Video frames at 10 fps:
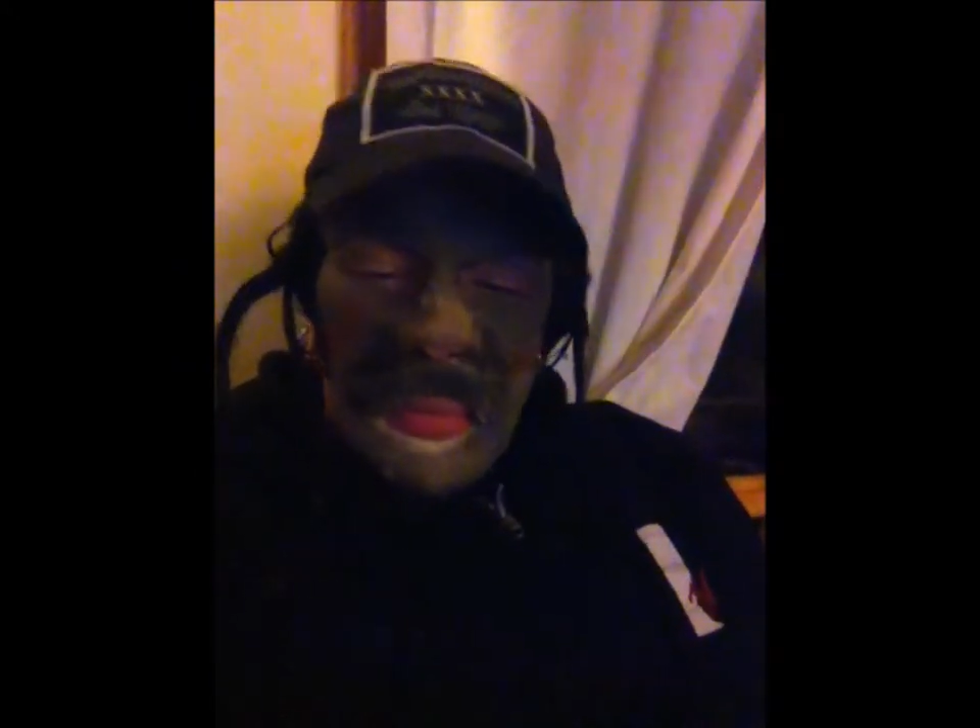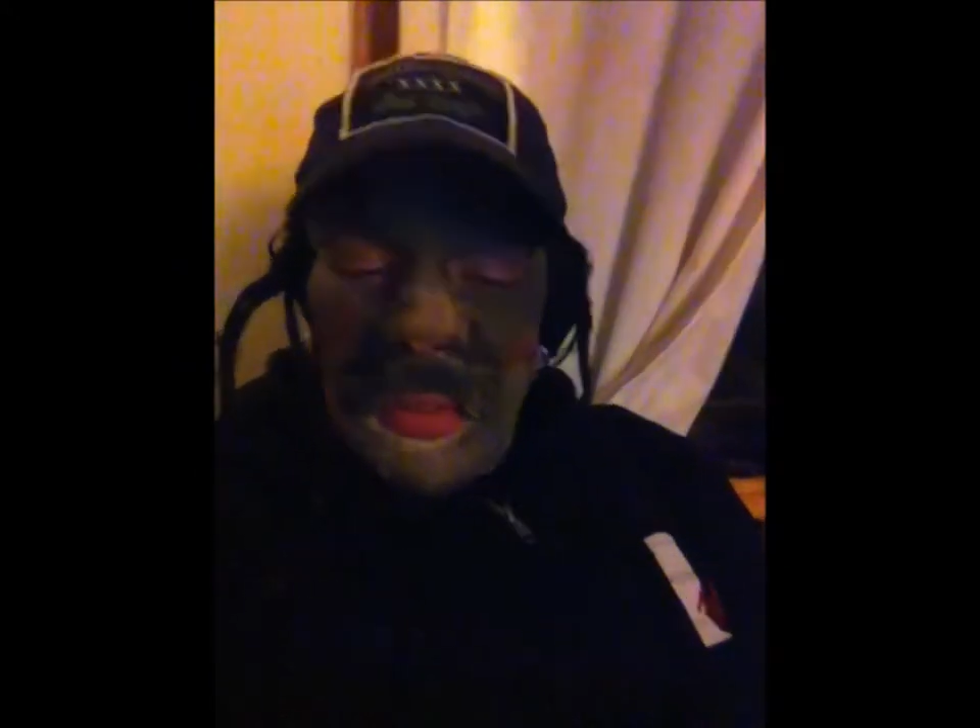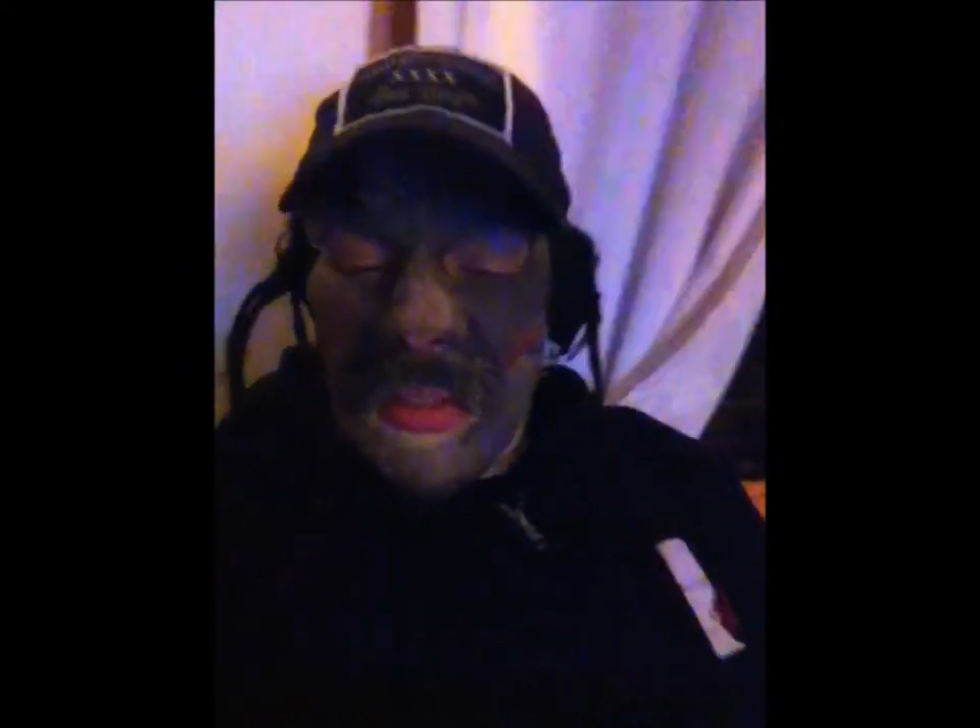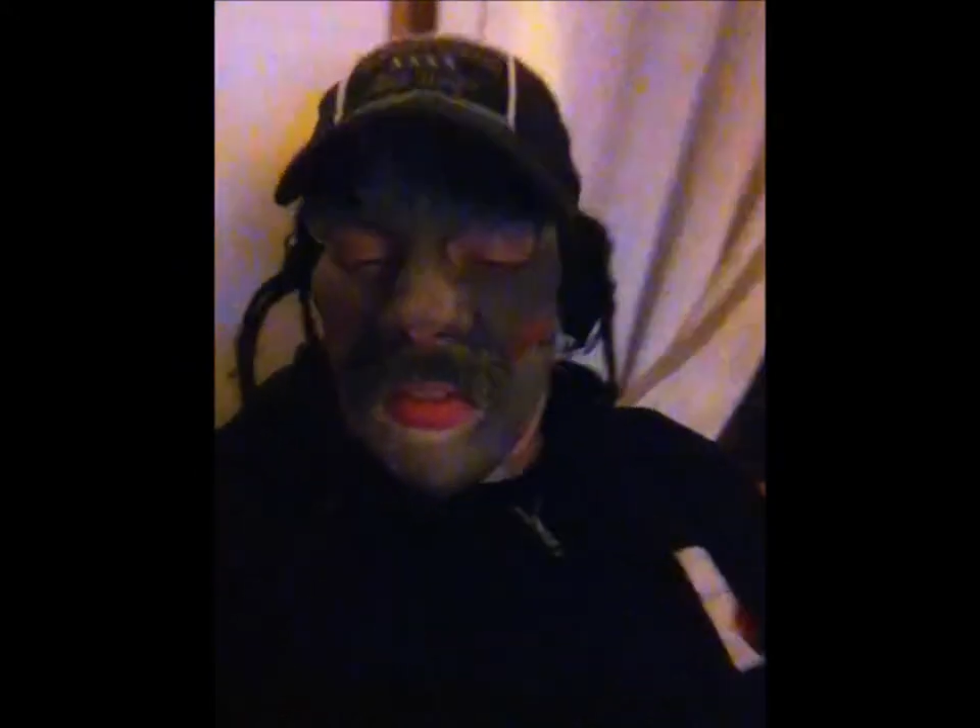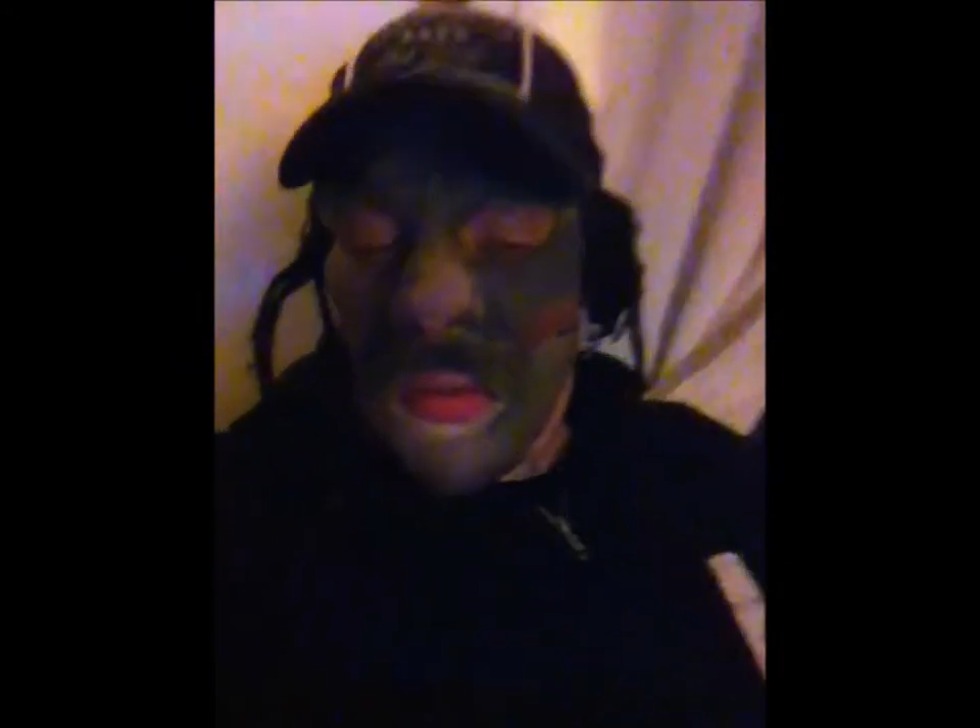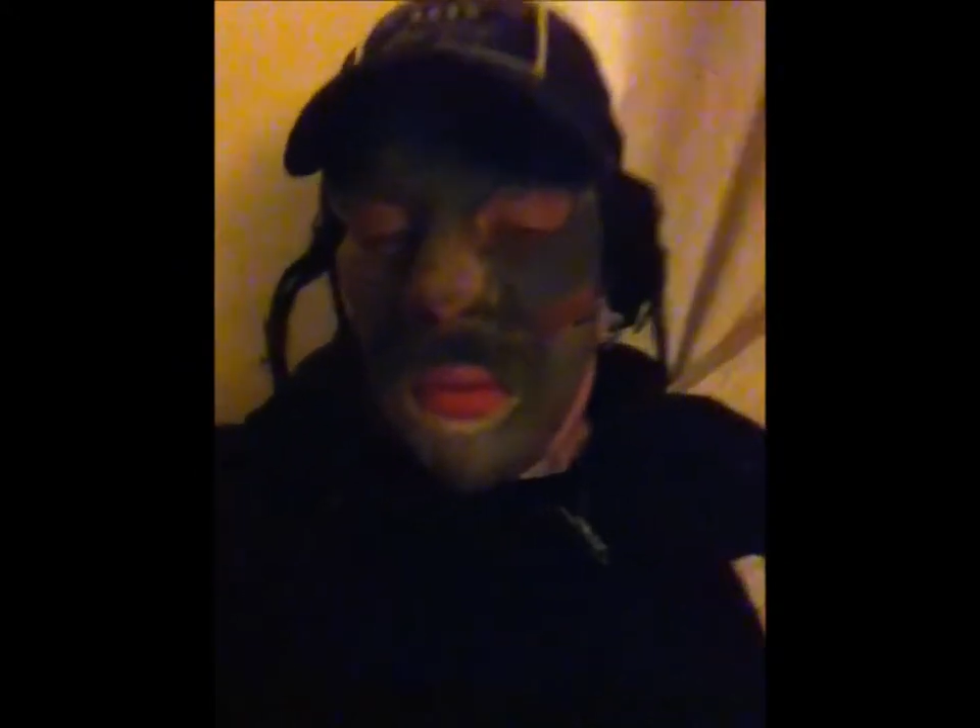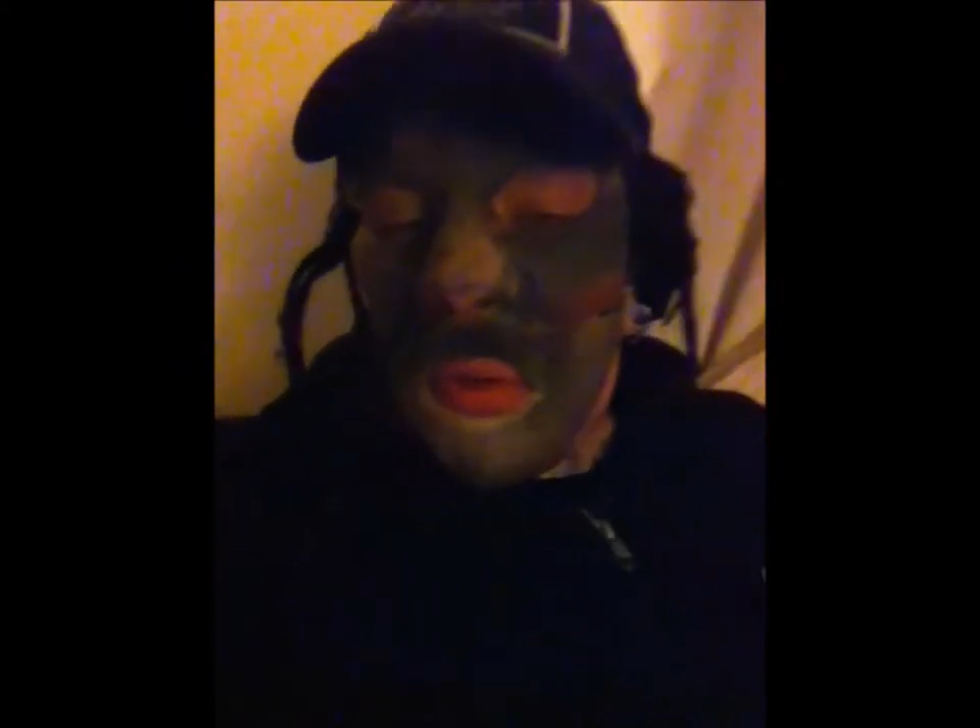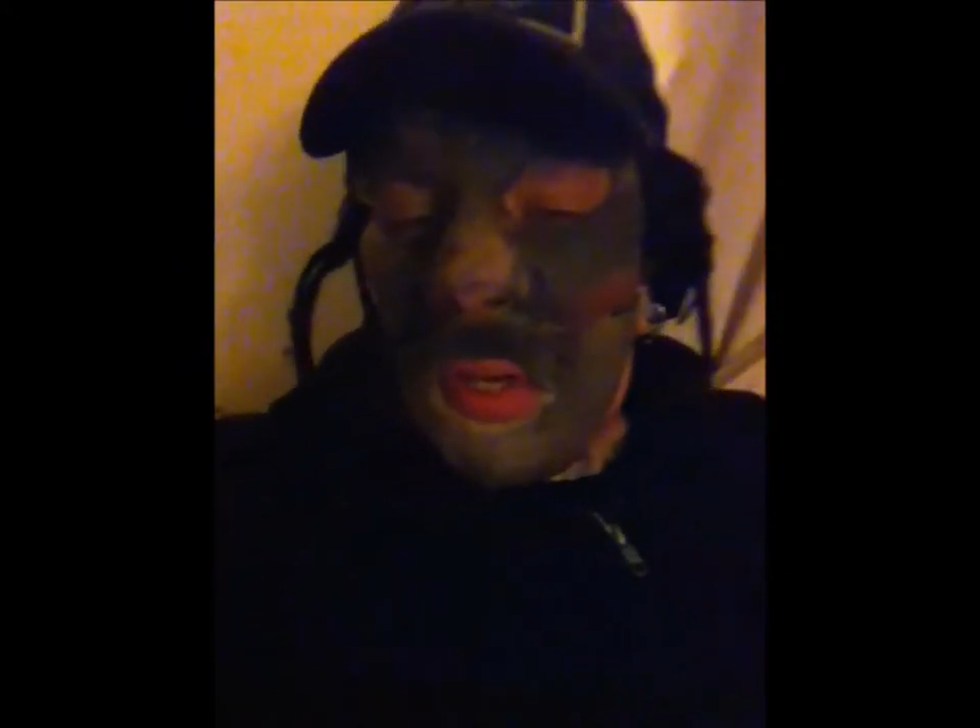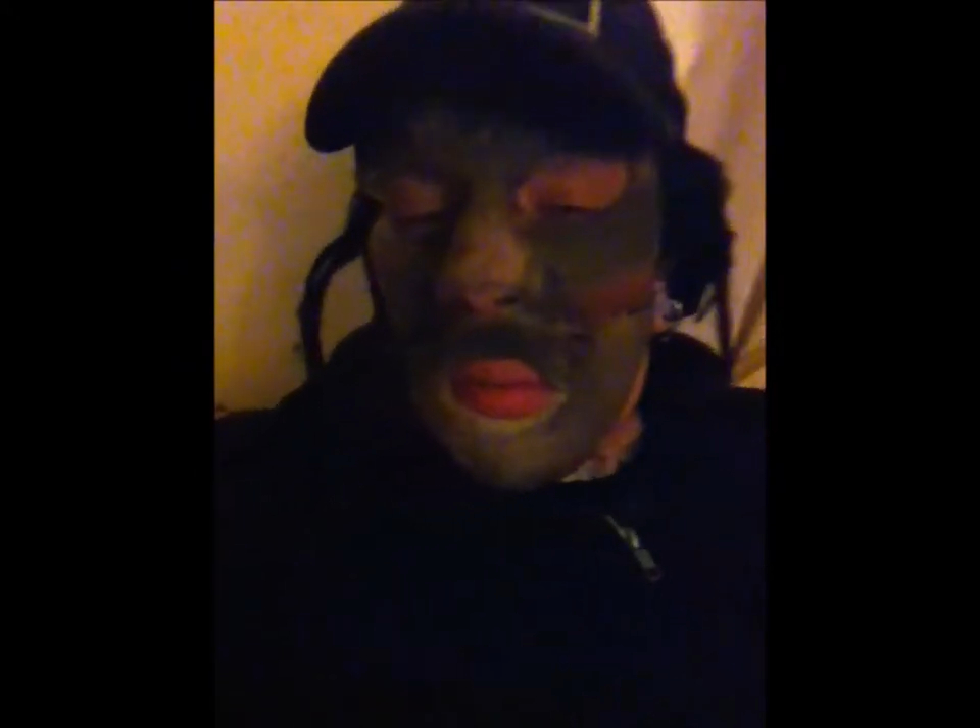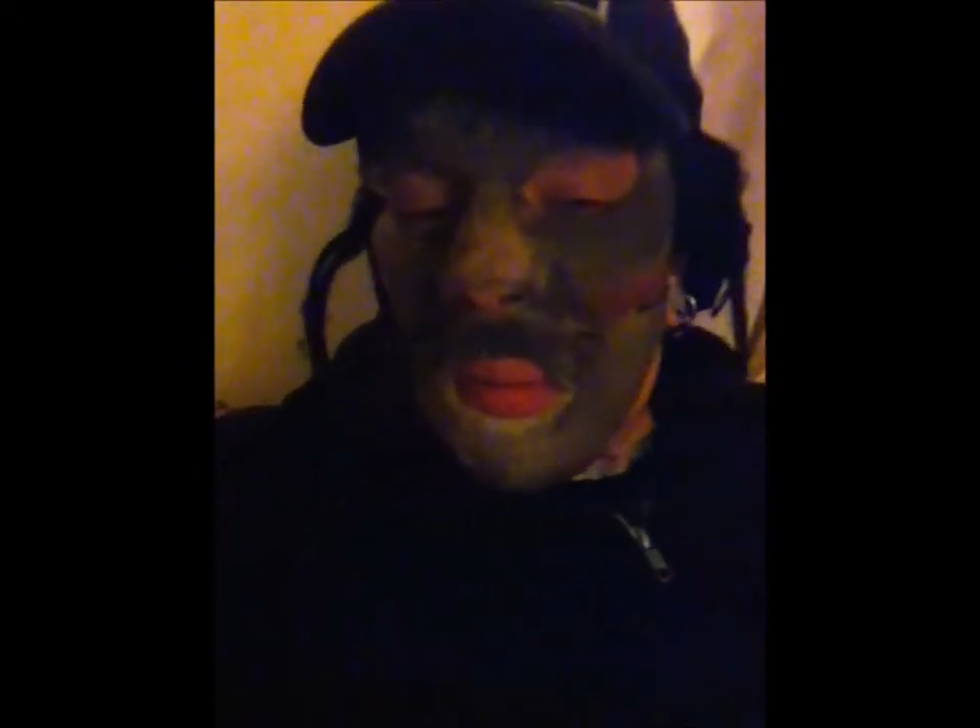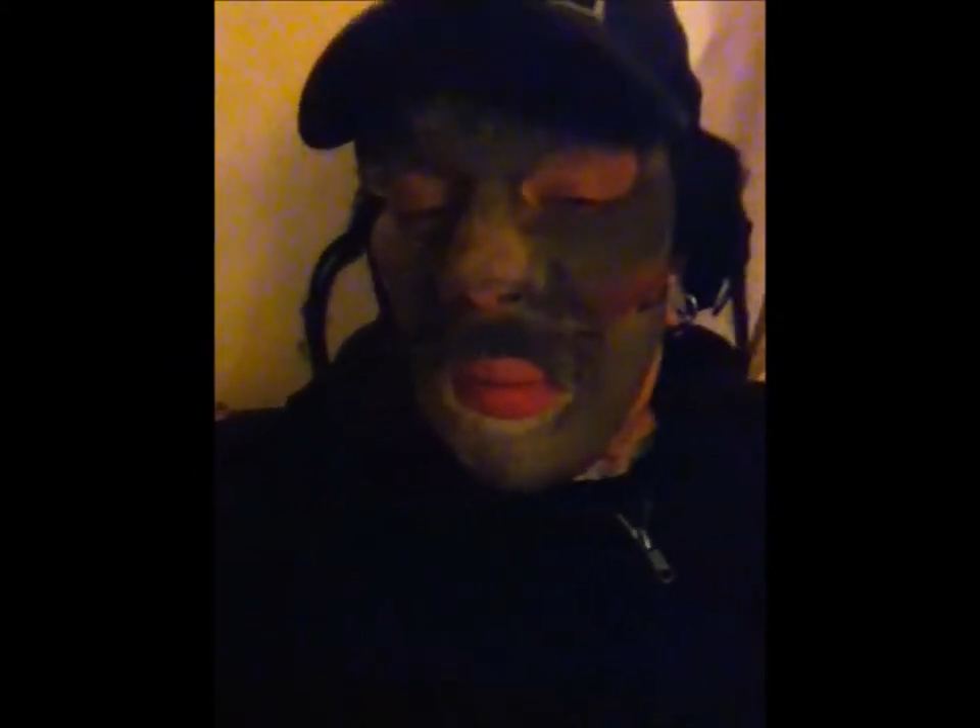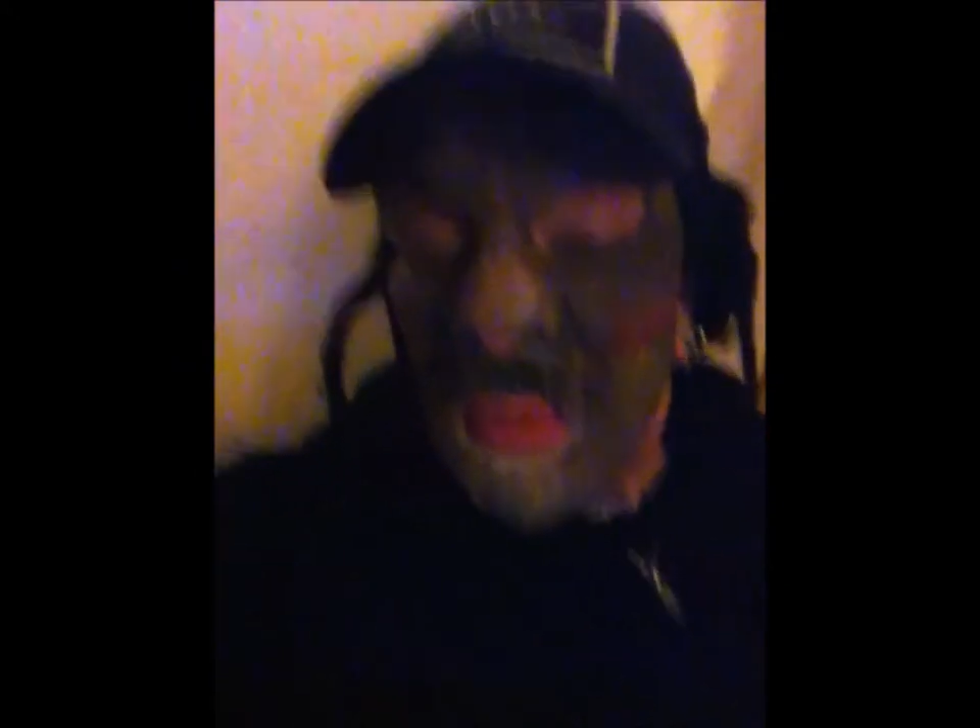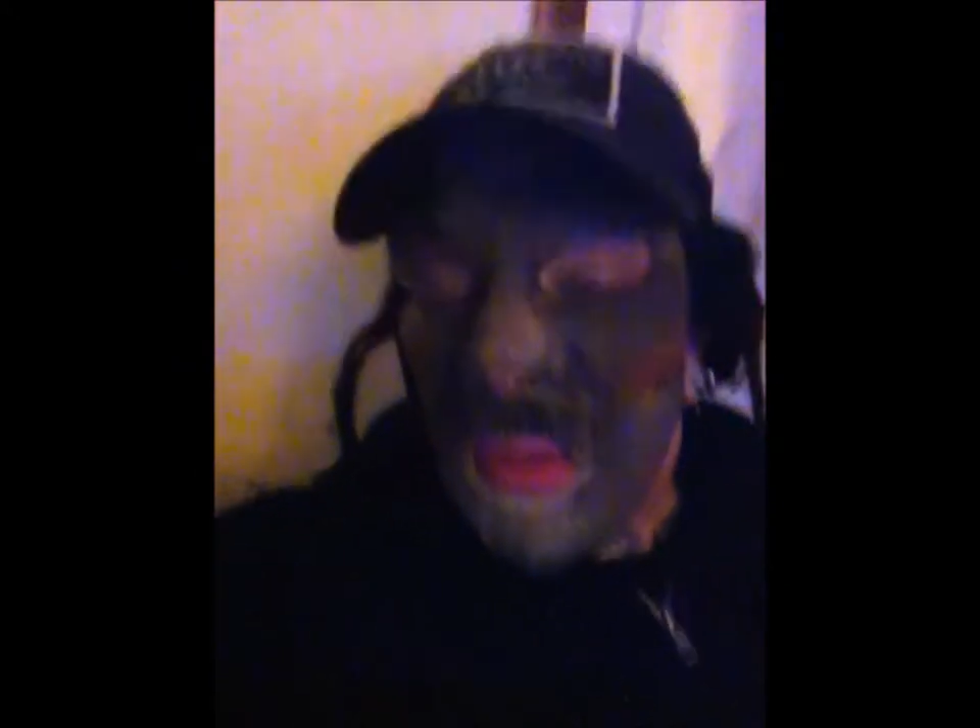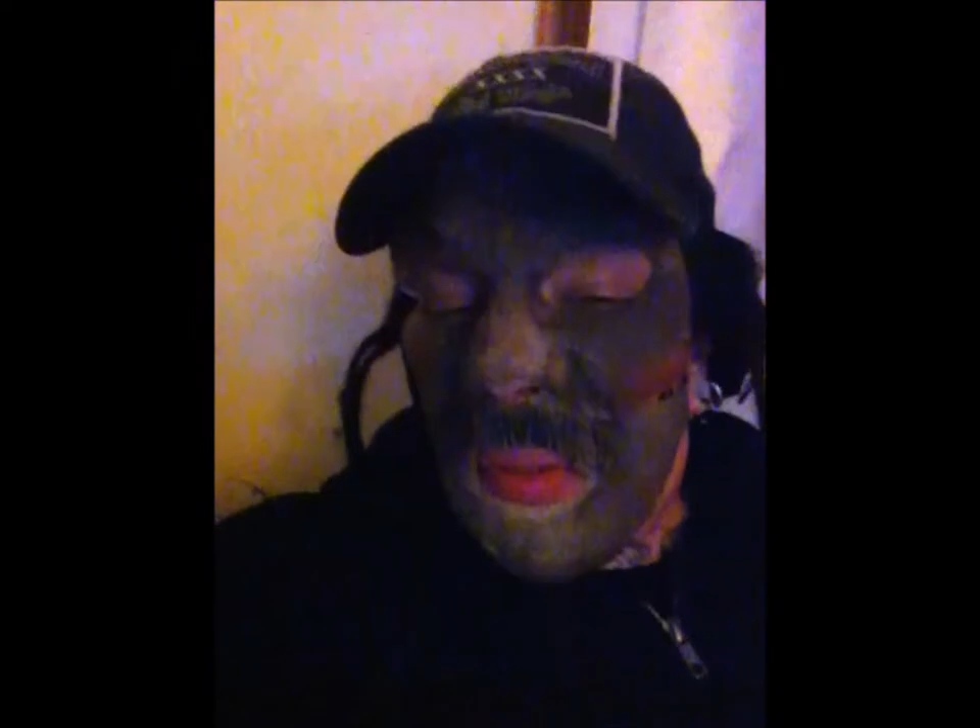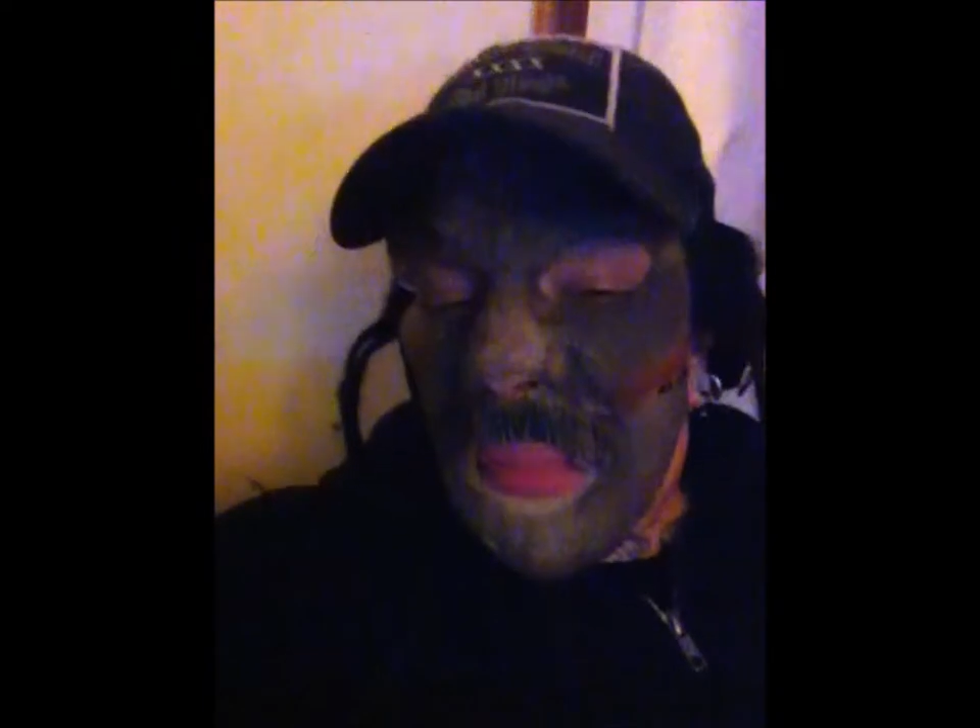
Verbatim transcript: We're gonna see what we come up with.